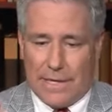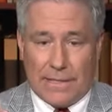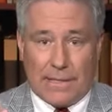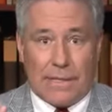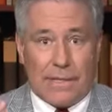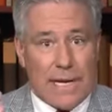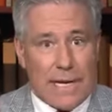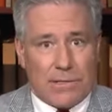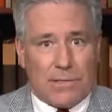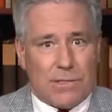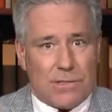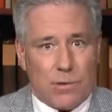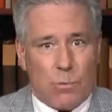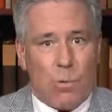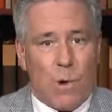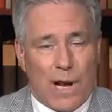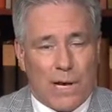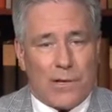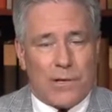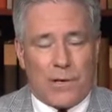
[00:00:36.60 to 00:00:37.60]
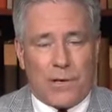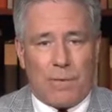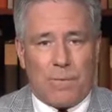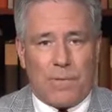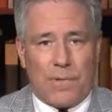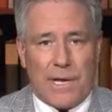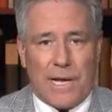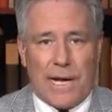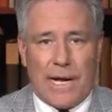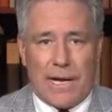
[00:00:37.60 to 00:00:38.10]
yes, it's a one-term
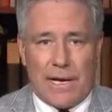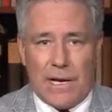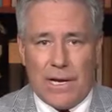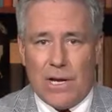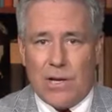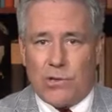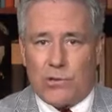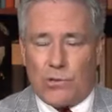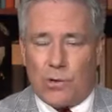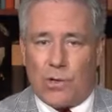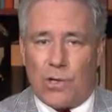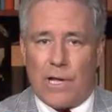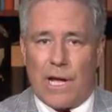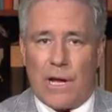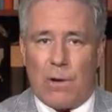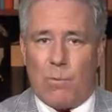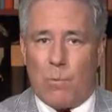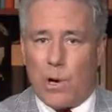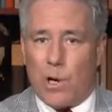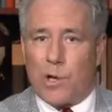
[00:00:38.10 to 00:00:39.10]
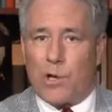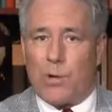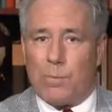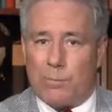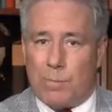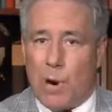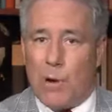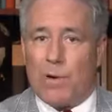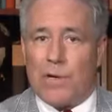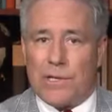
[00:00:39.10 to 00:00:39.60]
thing, sort of like worker
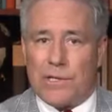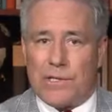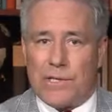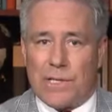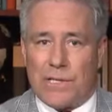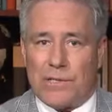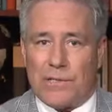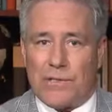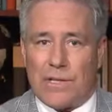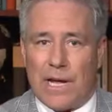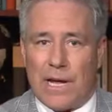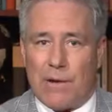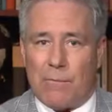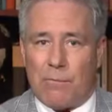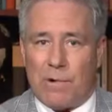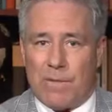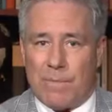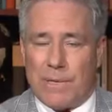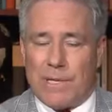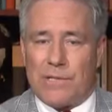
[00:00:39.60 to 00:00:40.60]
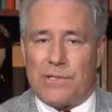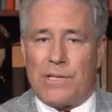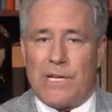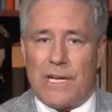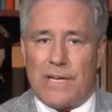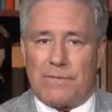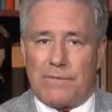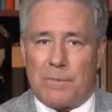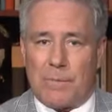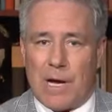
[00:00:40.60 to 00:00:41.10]
bonuses that we've been
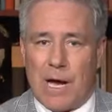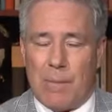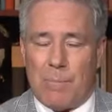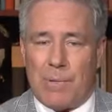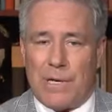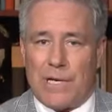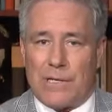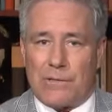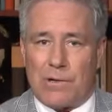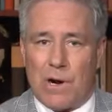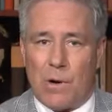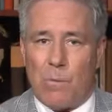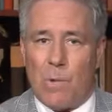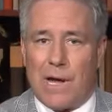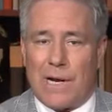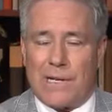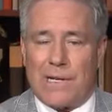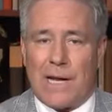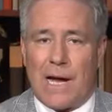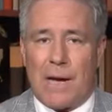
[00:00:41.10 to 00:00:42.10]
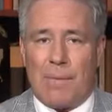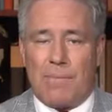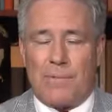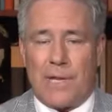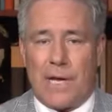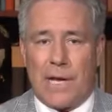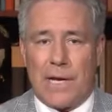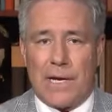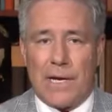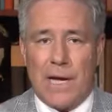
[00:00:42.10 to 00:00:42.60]
seeing from companies are a one-time
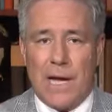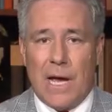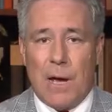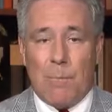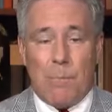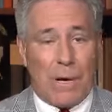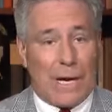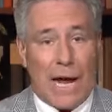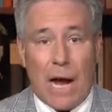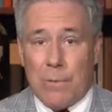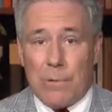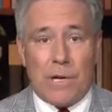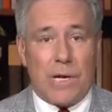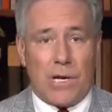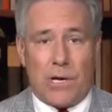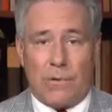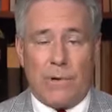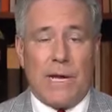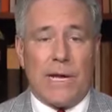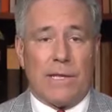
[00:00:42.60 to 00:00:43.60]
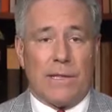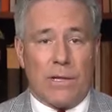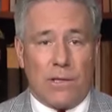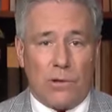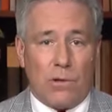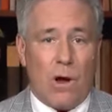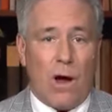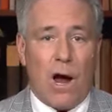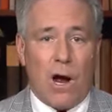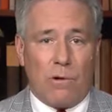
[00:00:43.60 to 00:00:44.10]
thing. But I would agree in the
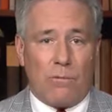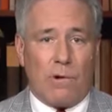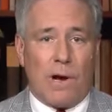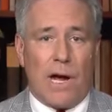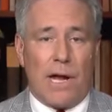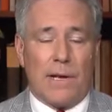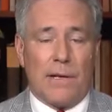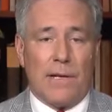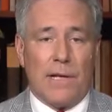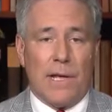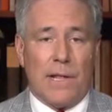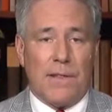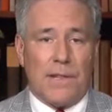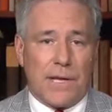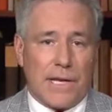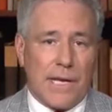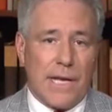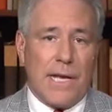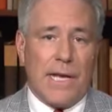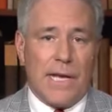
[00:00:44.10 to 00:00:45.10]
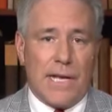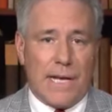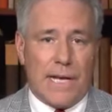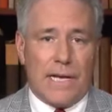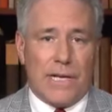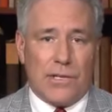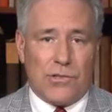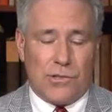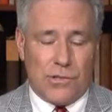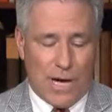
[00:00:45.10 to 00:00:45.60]
long run, the key
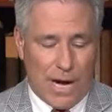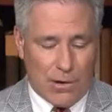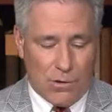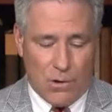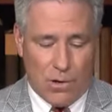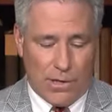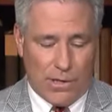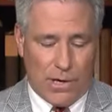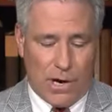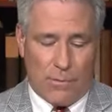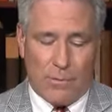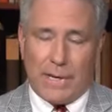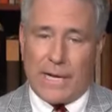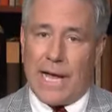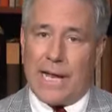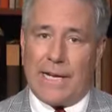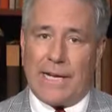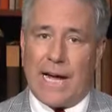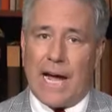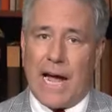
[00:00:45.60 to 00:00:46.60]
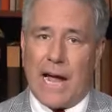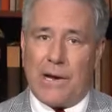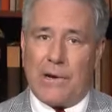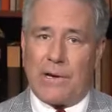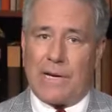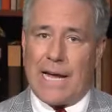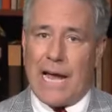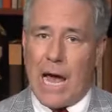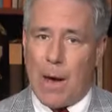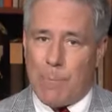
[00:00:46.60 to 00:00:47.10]
is not only are we getting higher
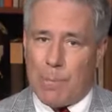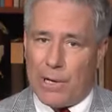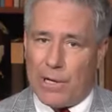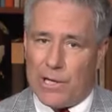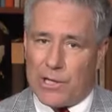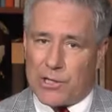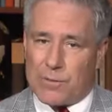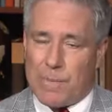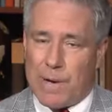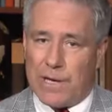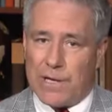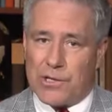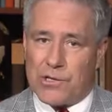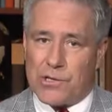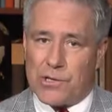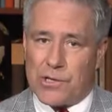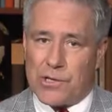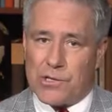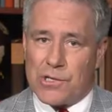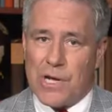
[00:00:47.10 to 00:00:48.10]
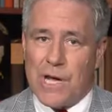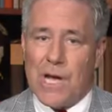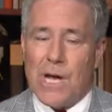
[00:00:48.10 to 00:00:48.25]
capital expenditures,